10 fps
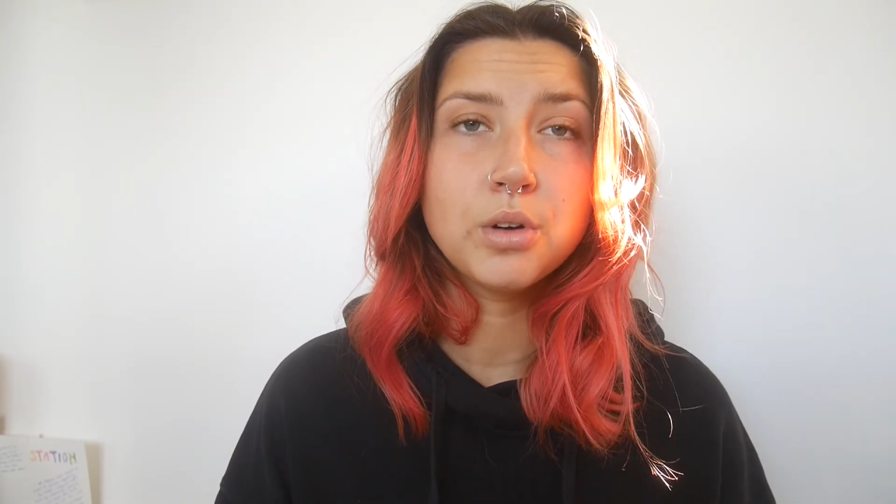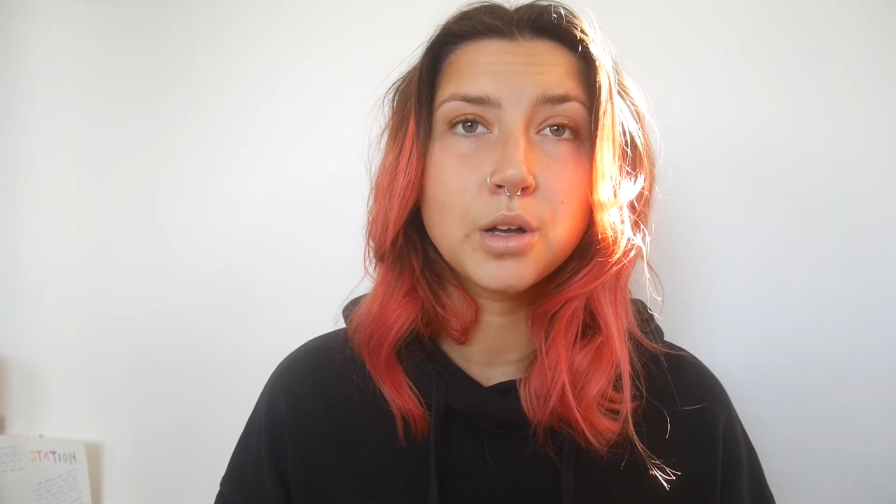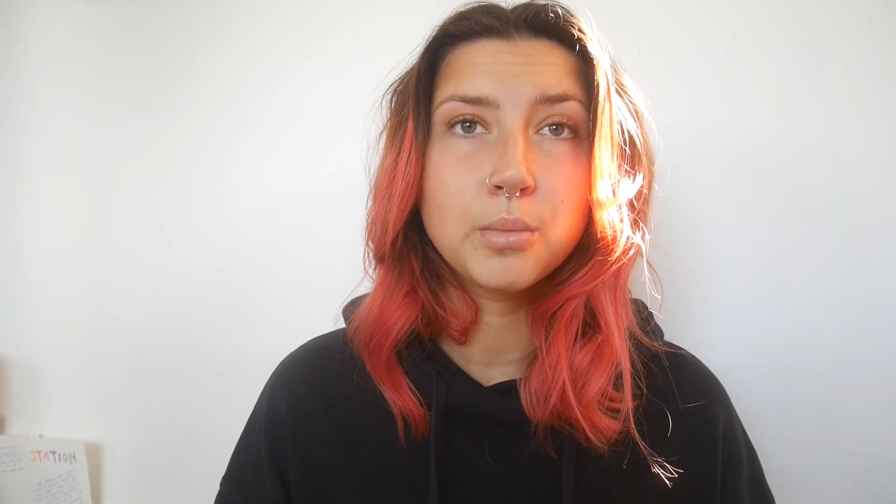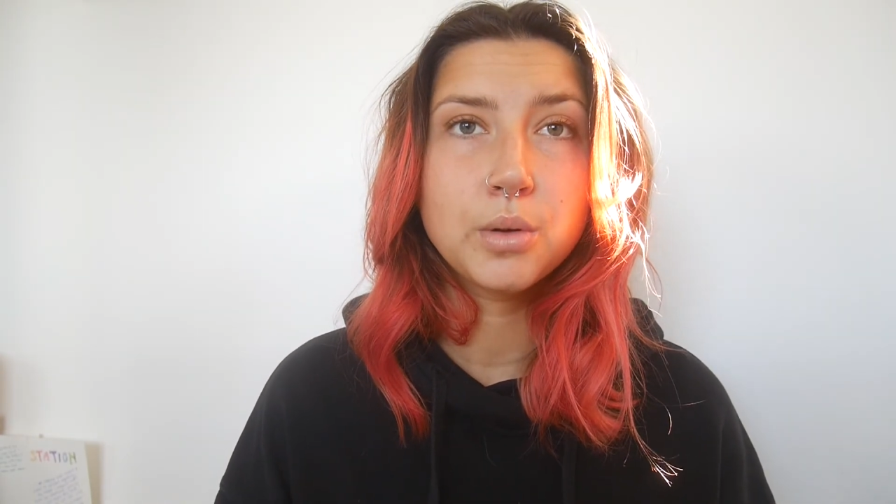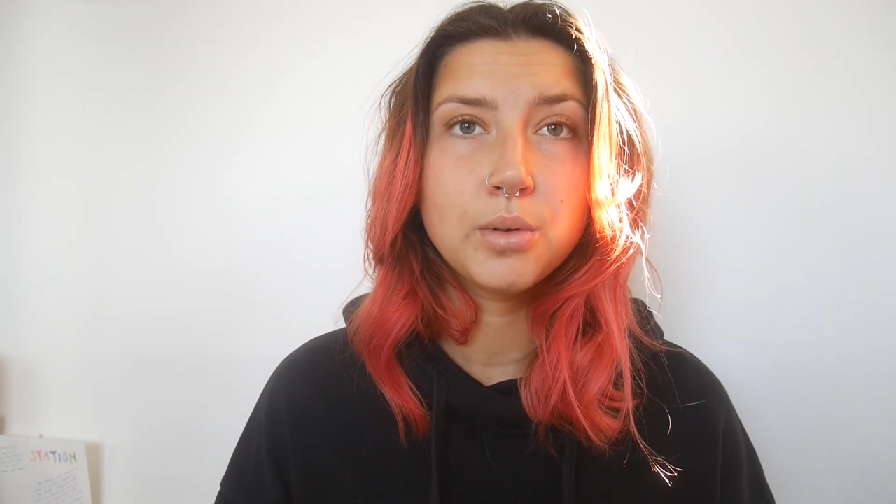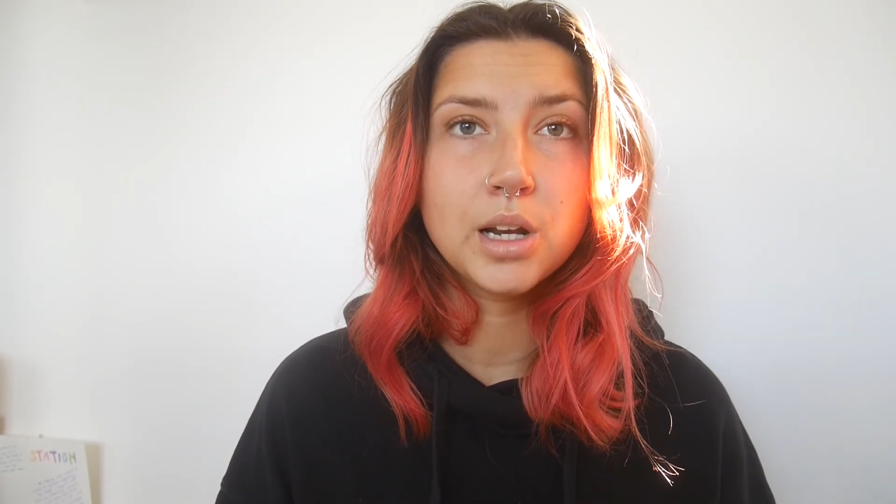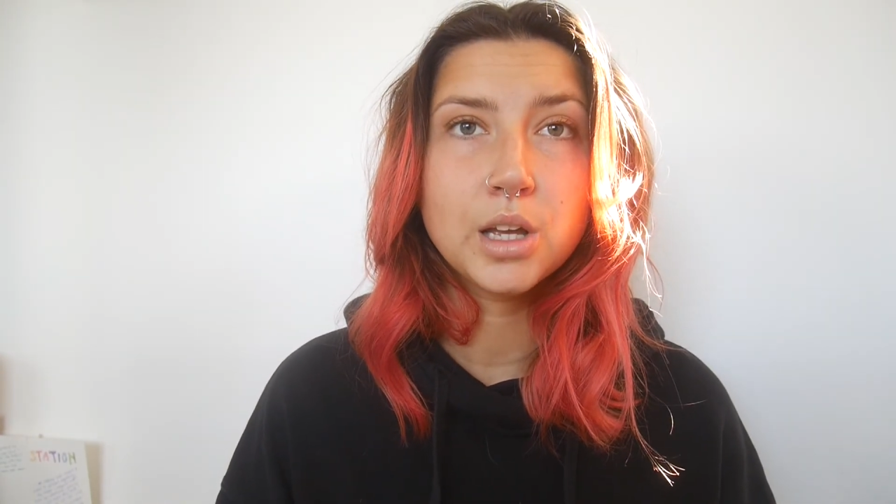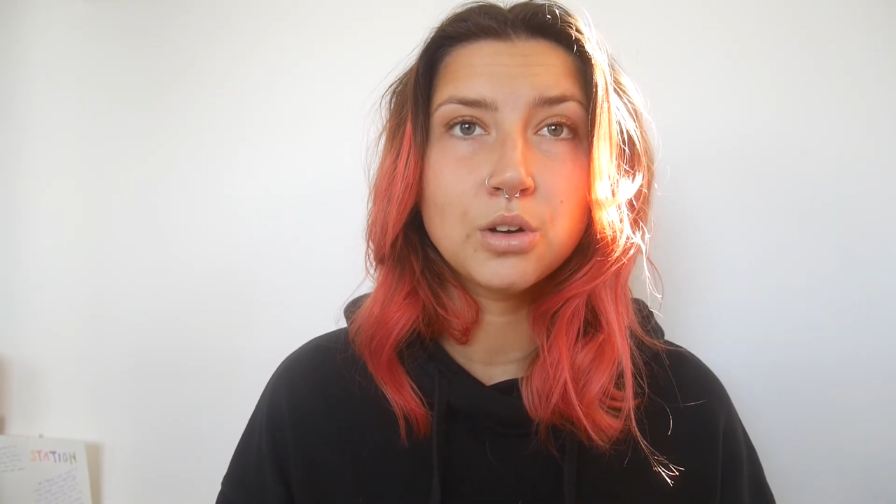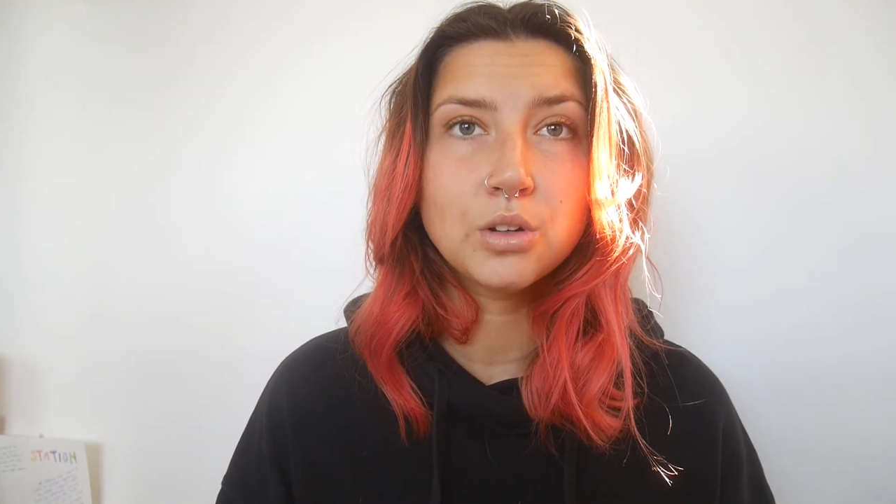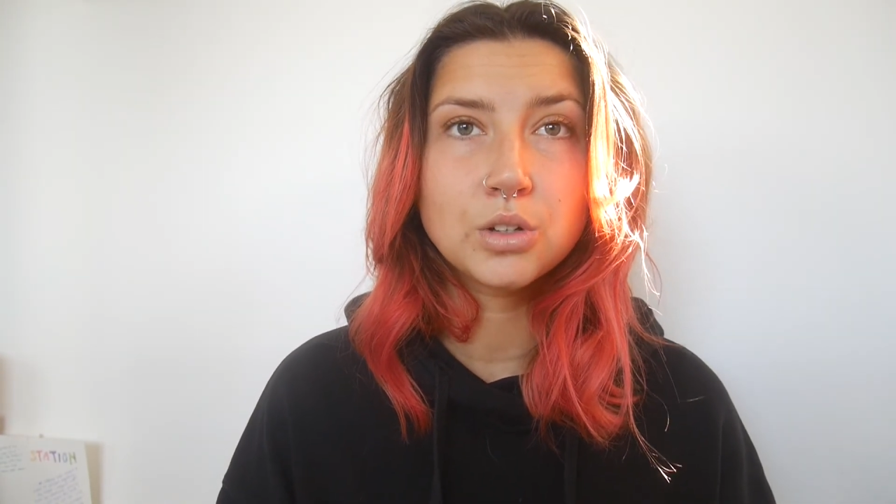It can be really
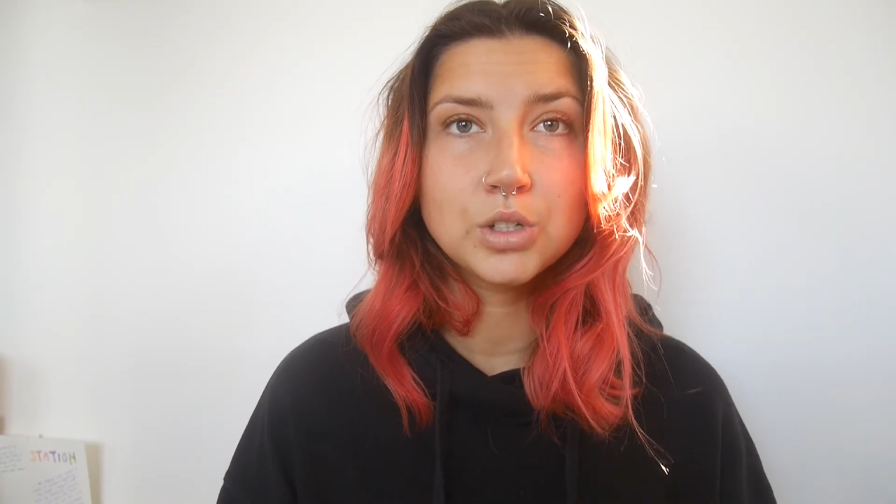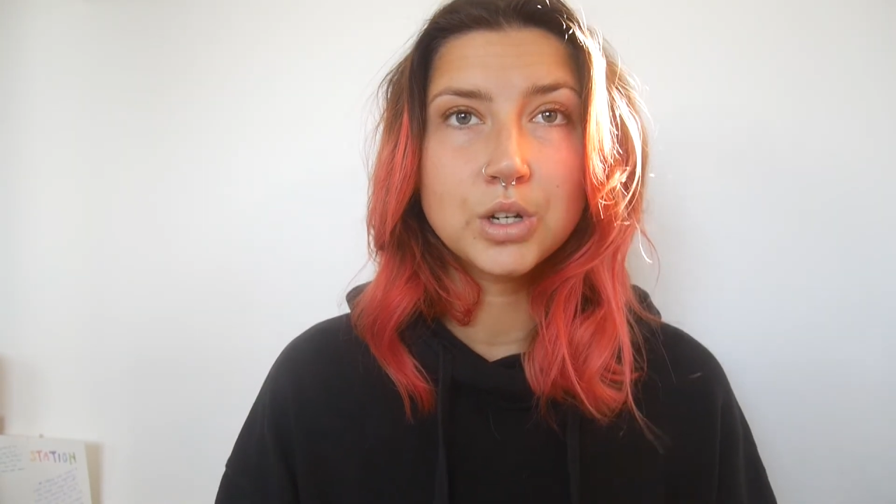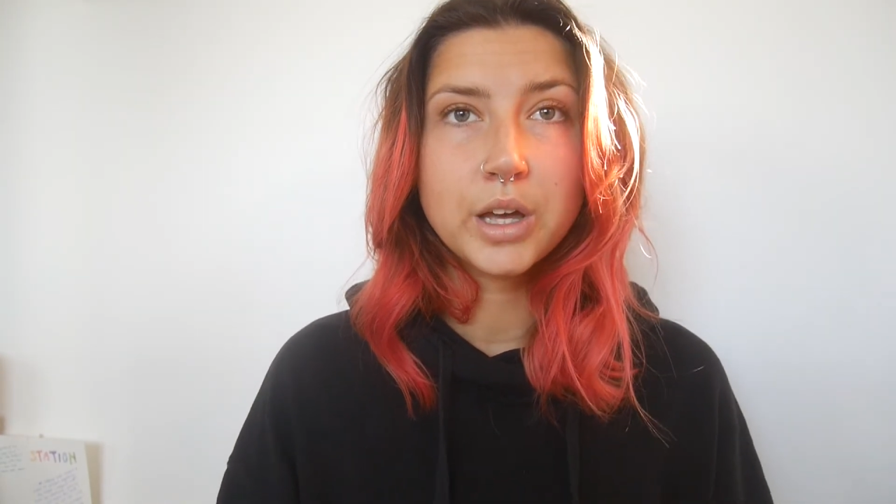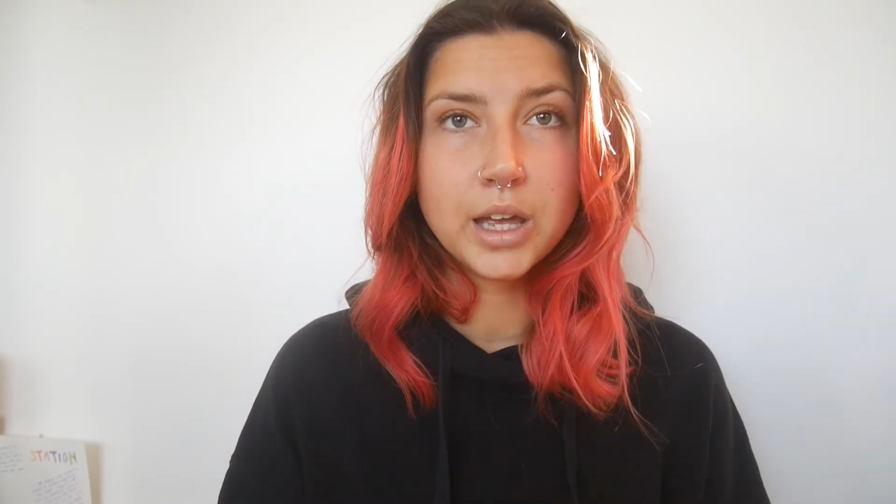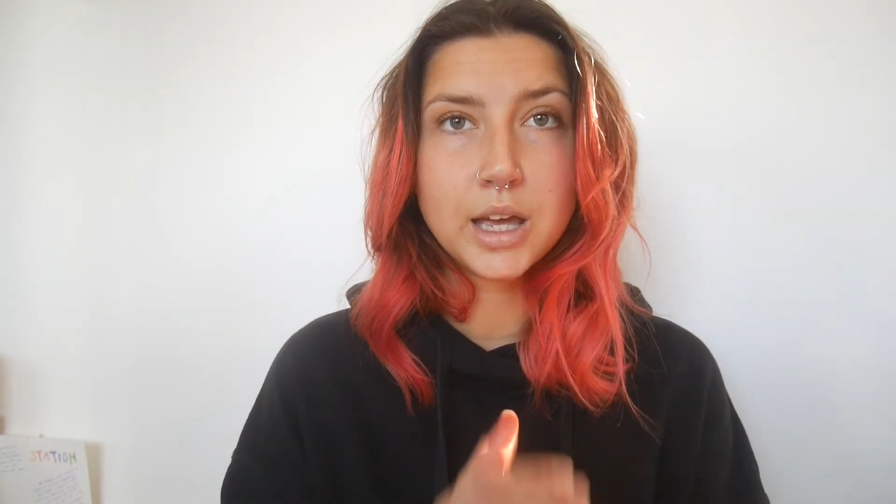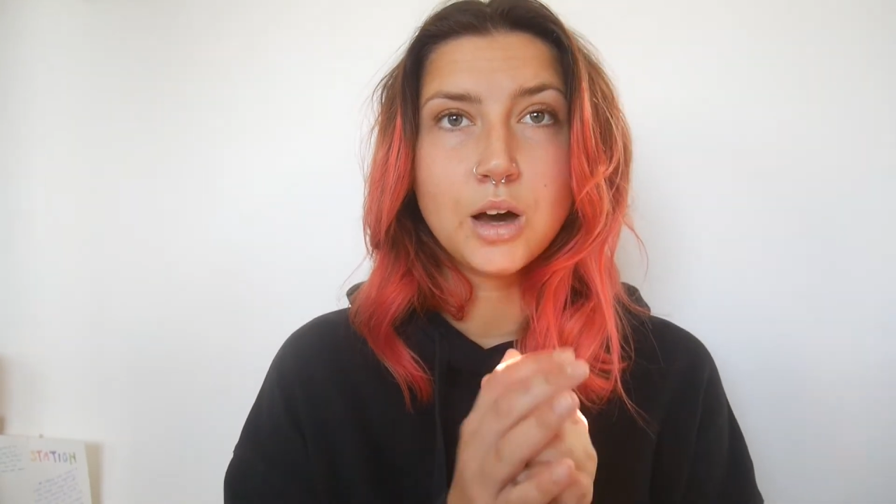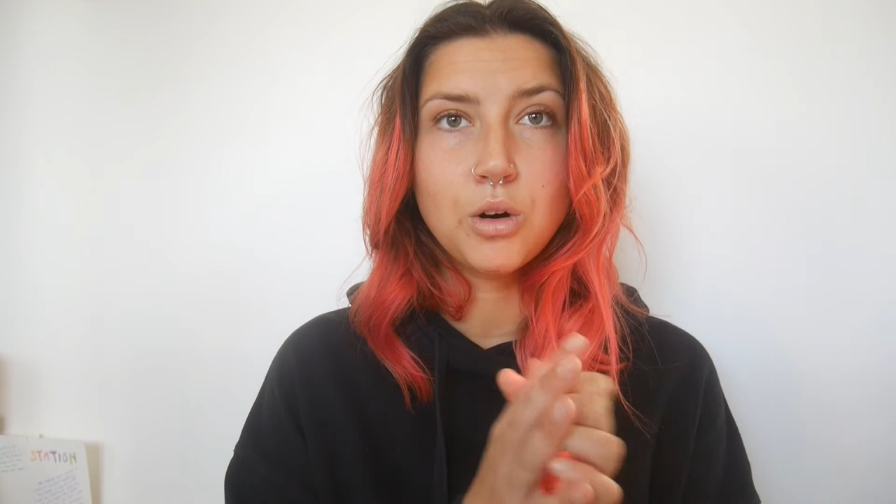good because you can get